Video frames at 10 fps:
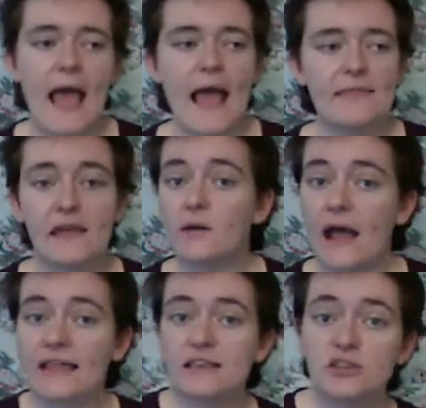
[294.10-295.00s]
And then
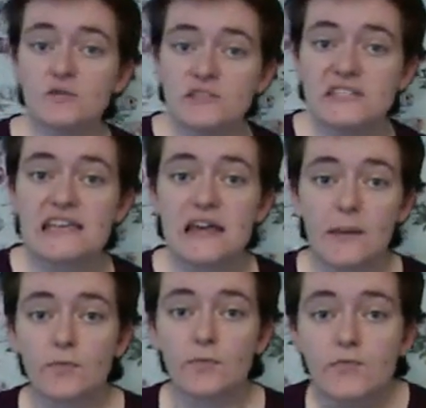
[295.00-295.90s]
I used to get
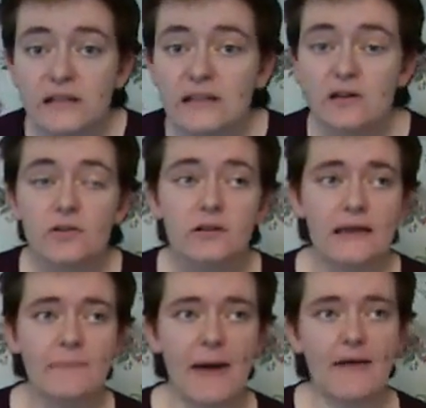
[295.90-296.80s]
up really
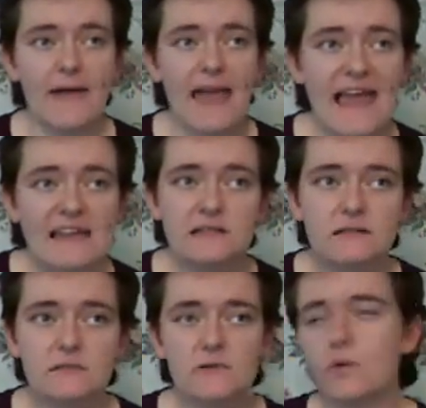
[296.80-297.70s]
early, about
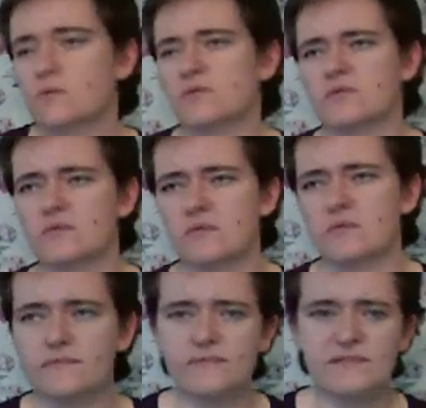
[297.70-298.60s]

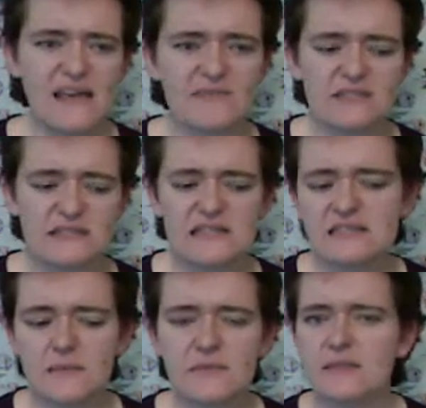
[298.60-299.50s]
7,
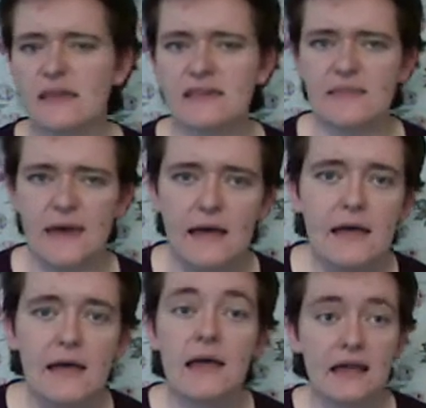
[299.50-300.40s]
6, something like that.
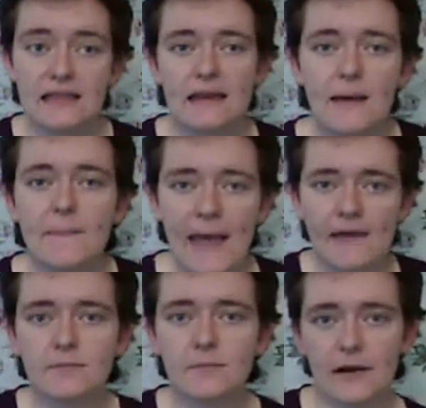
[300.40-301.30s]
Get up,
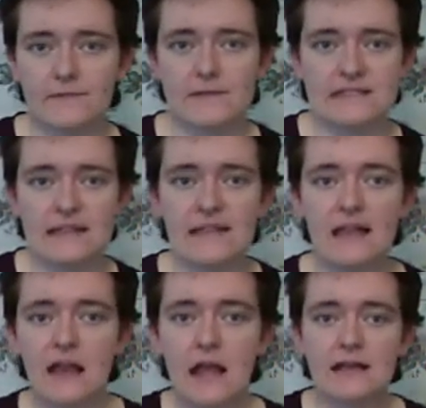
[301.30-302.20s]
have breakfast, and
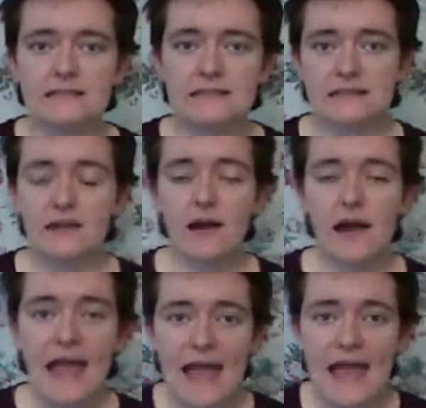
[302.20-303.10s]
then sit
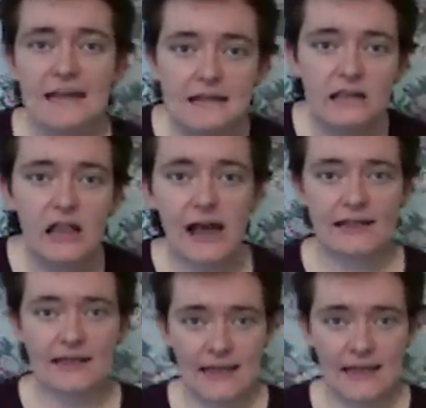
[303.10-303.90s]
there at 8 o'clock